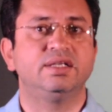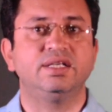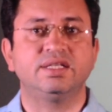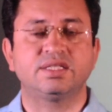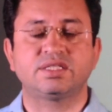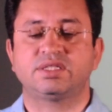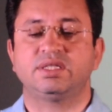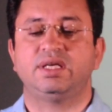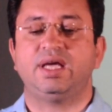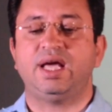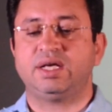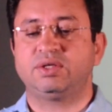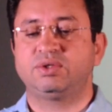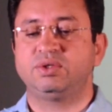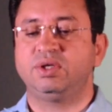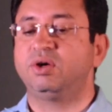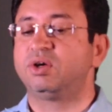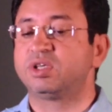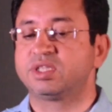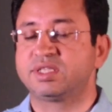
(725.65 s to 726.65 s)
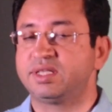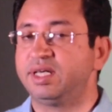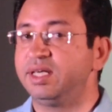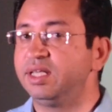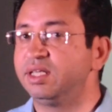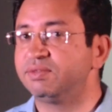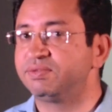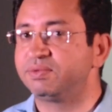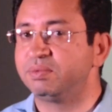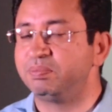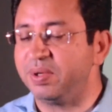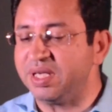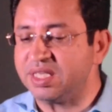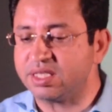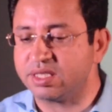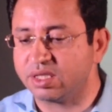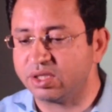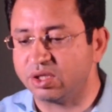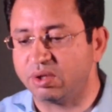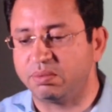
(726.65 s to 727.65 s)
is actually, or studying of the
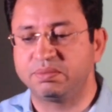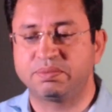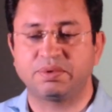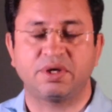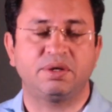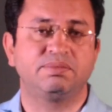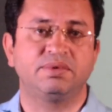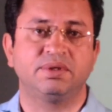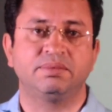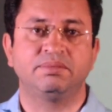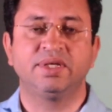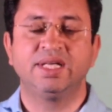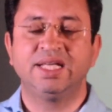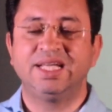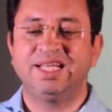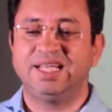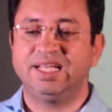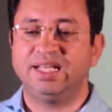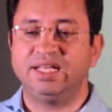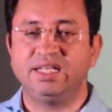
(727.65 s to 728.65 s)
basic economic problem